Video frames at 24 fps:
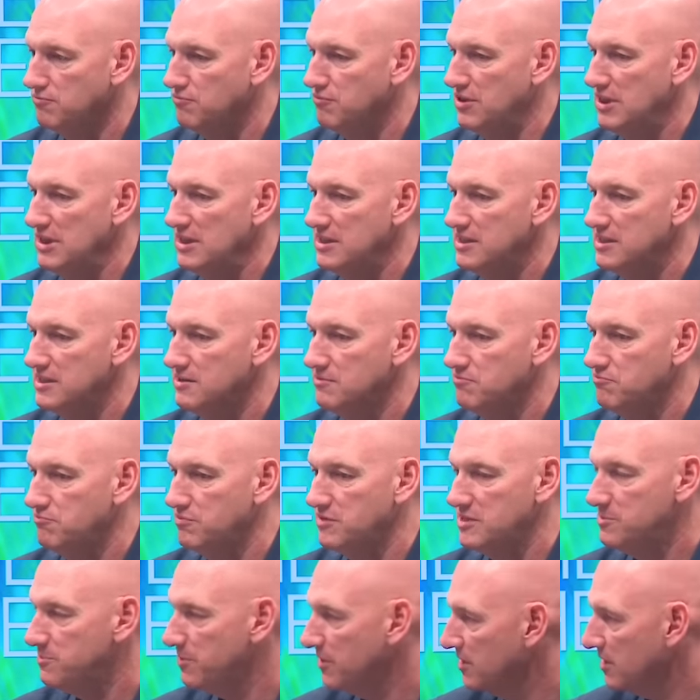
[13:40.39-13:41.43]
these
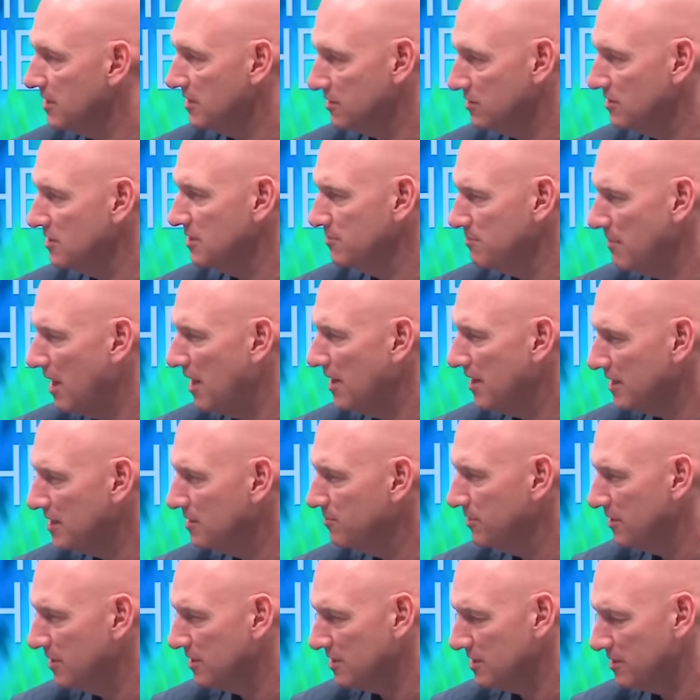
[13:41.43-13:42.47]
spirits or demonic
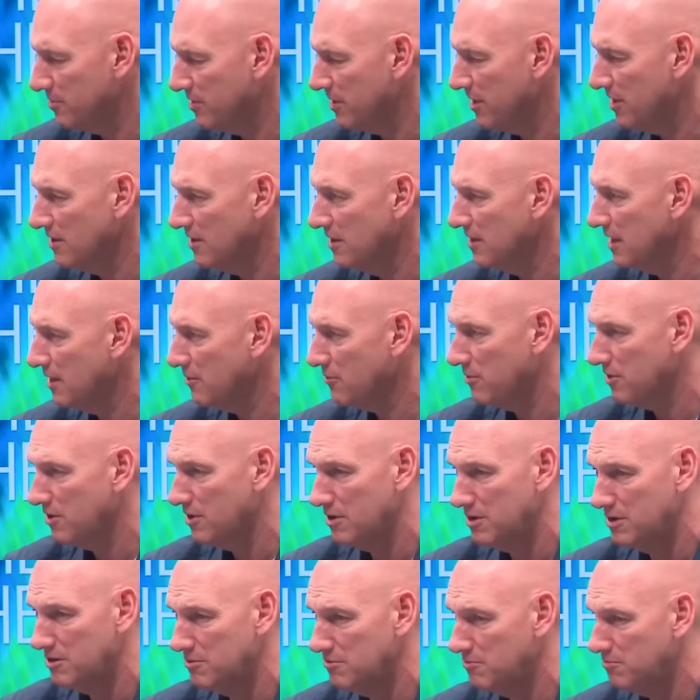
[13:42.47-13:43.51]
spirits apparently that
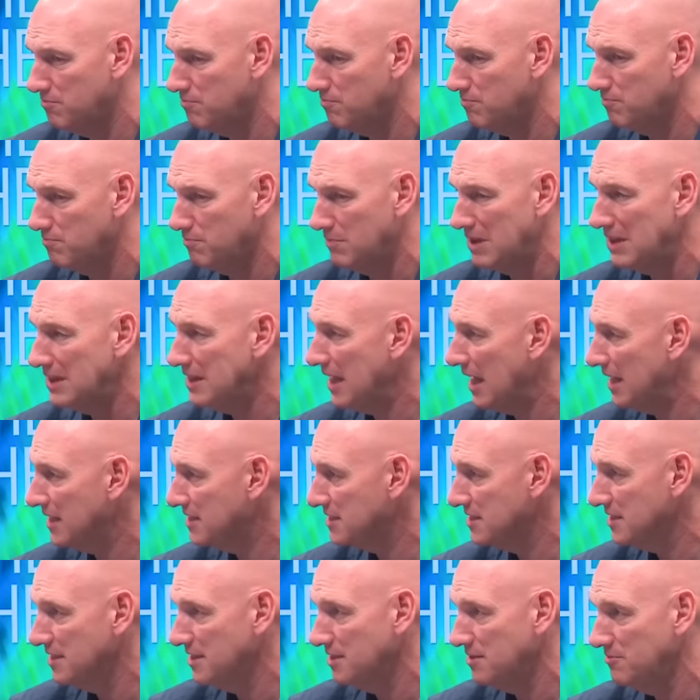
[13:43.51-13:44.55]
were
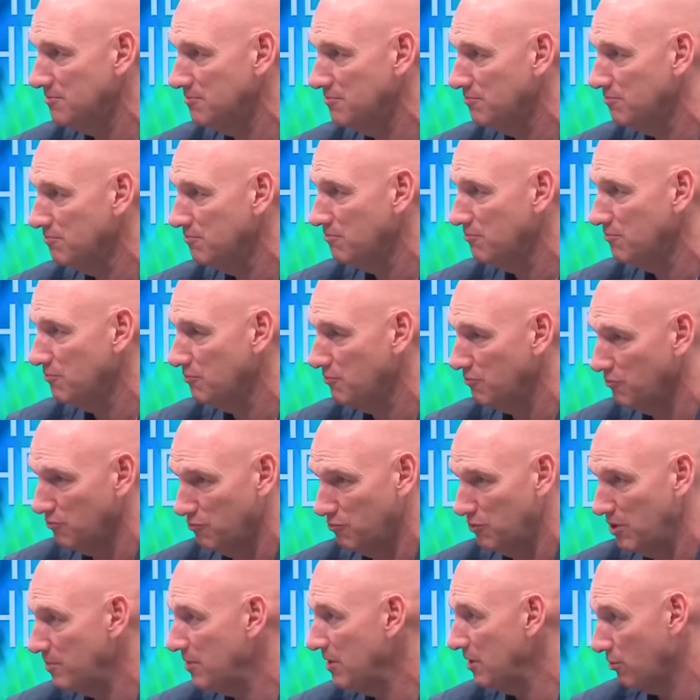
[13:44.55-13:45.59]
molesting
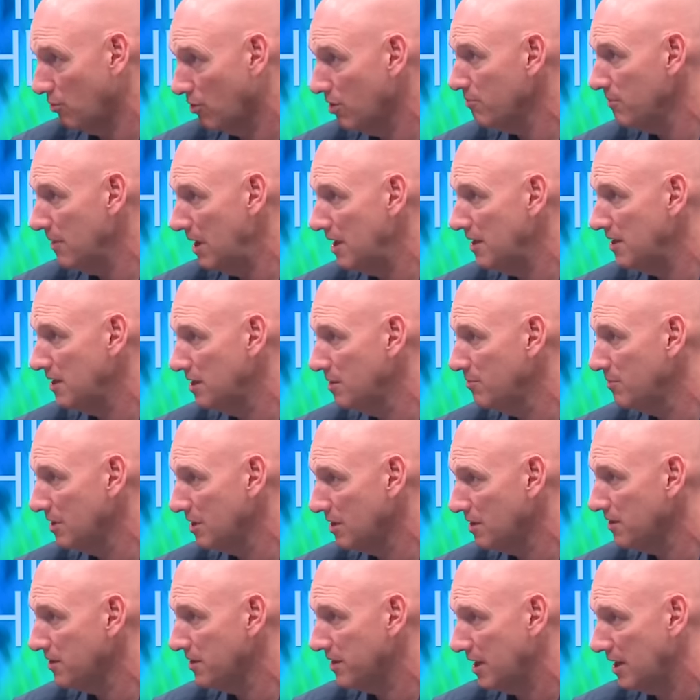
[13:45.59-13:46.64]
women or men in the
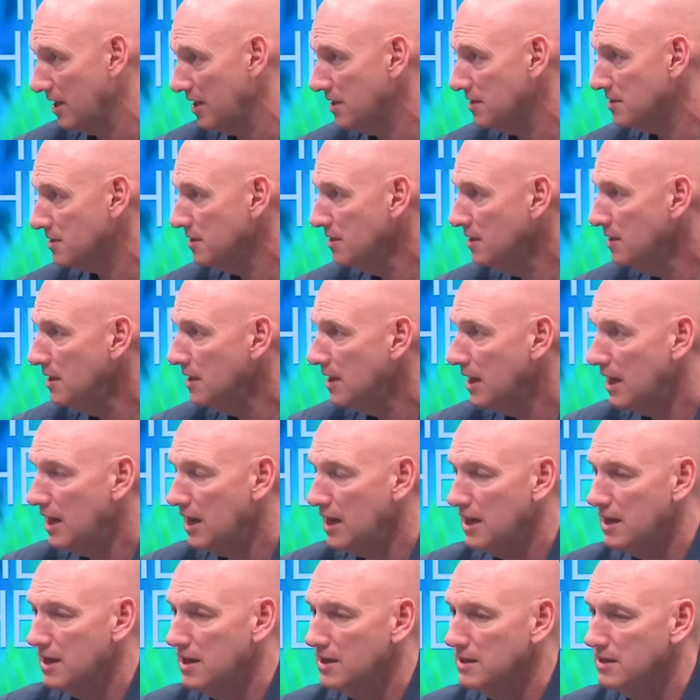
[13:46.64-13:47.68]
middle of the night
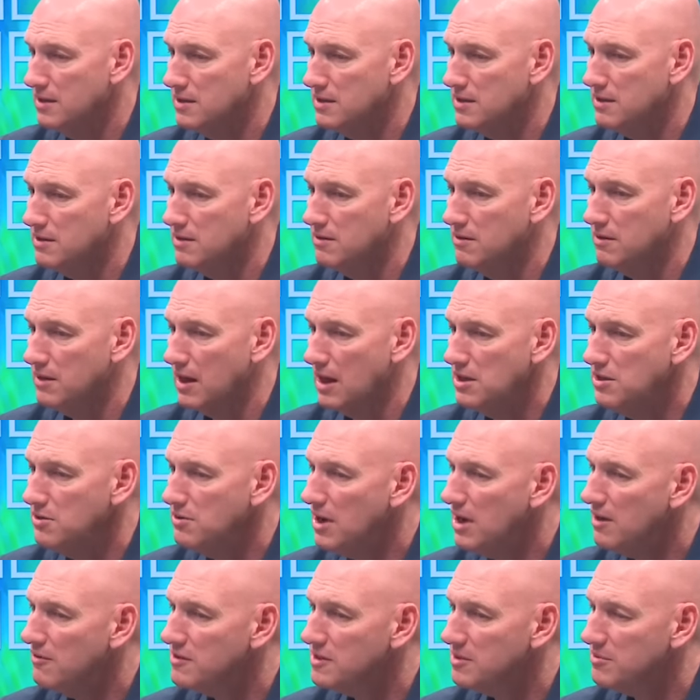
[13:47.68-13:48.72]
and then you
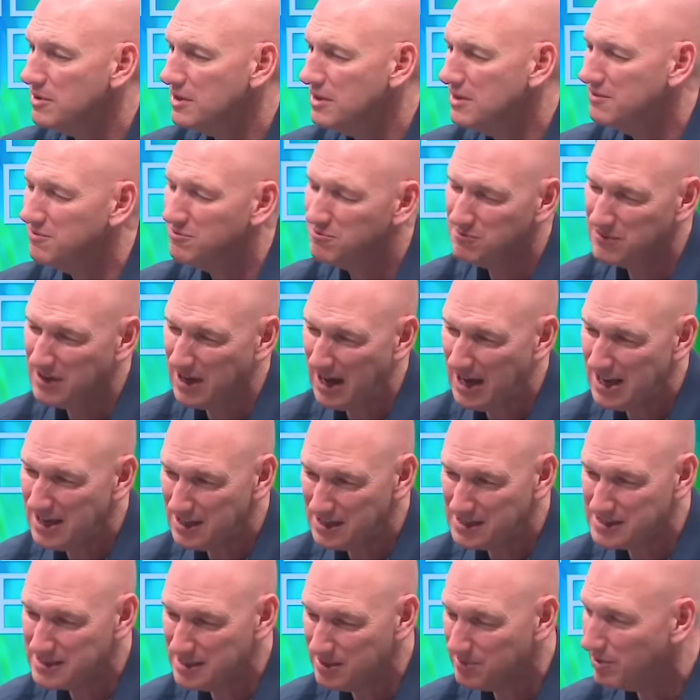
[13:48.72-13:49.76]
have something kind
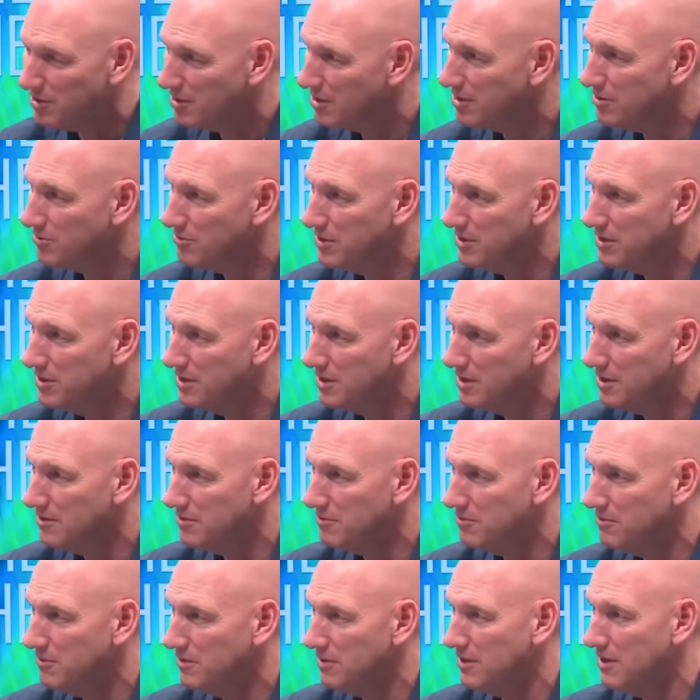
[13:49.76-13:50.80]
of similar with
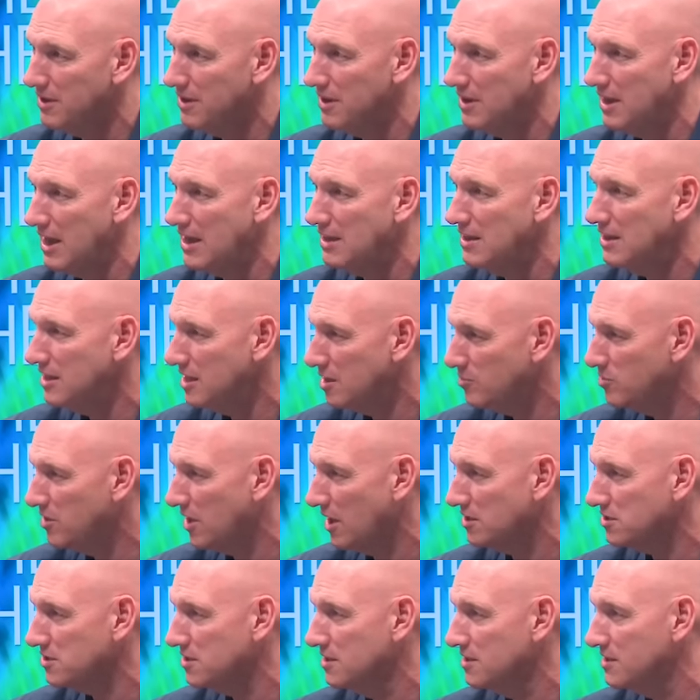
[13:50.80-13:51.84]
the, the alien
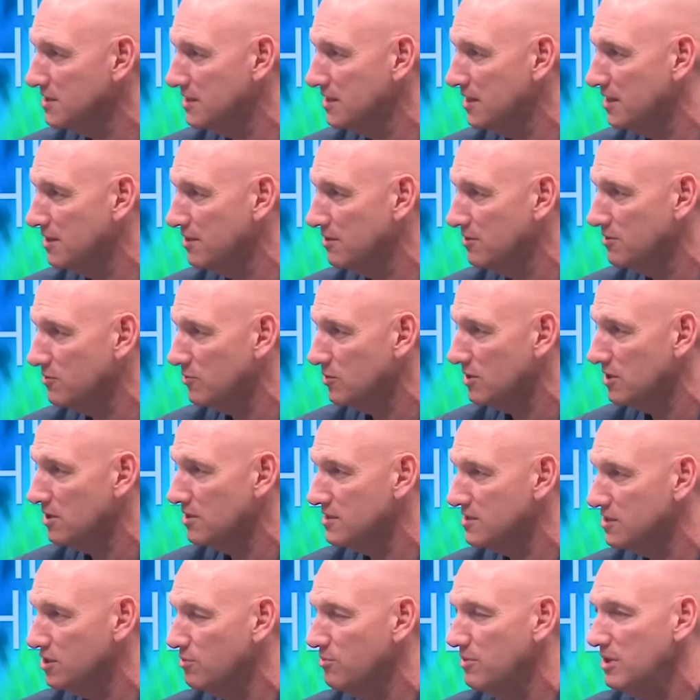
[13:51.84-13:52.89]
abduction scenarios where there's
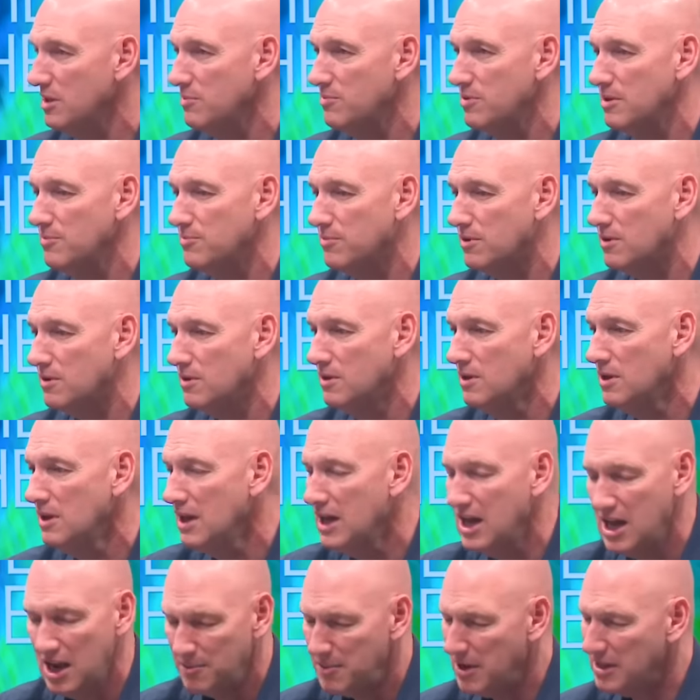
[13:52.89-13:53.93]
so many people.
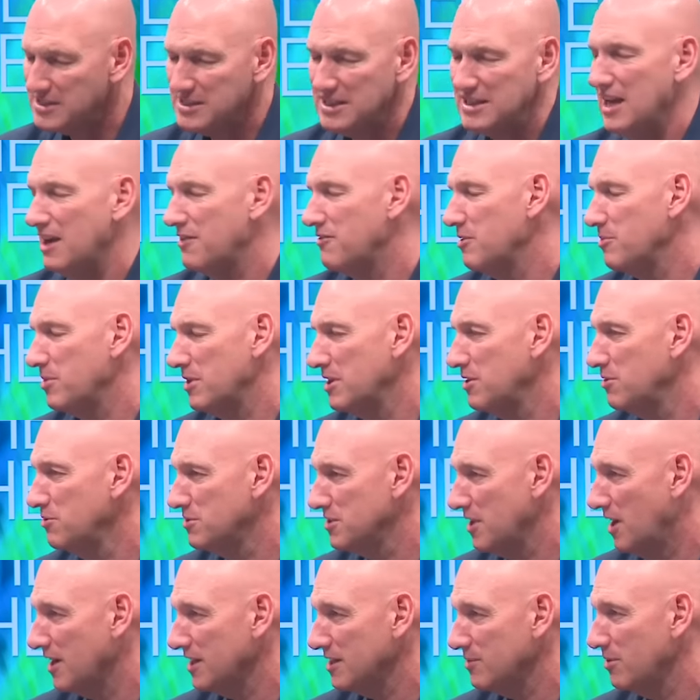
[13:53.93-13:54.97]
And I'm not saying everybody who
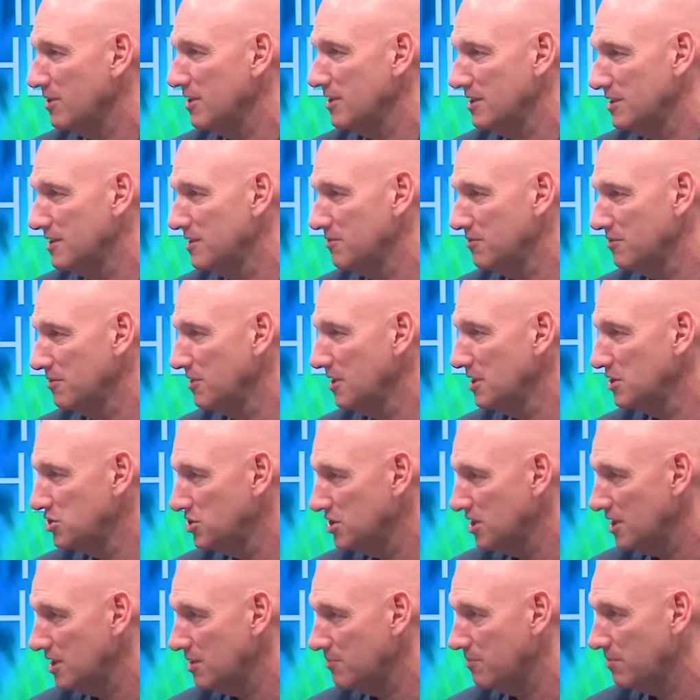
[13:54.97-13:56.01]
talks about it is
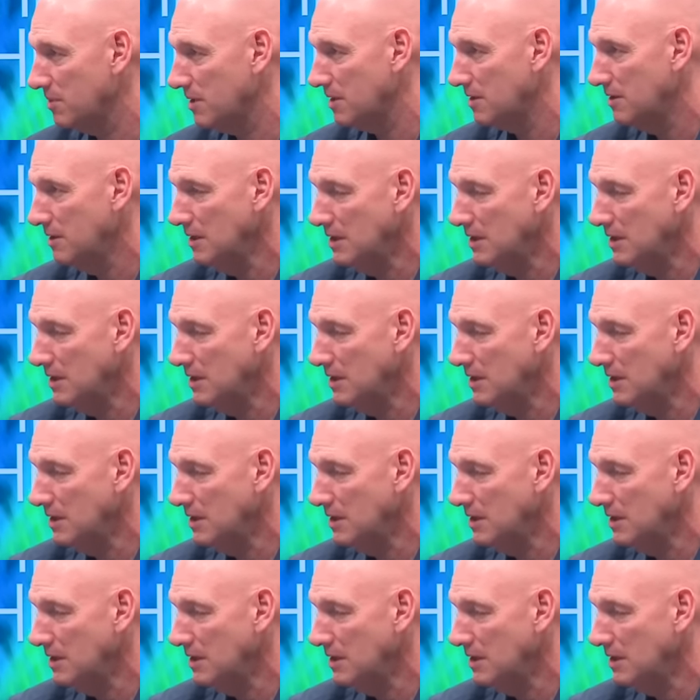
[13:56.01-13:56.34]
legit, but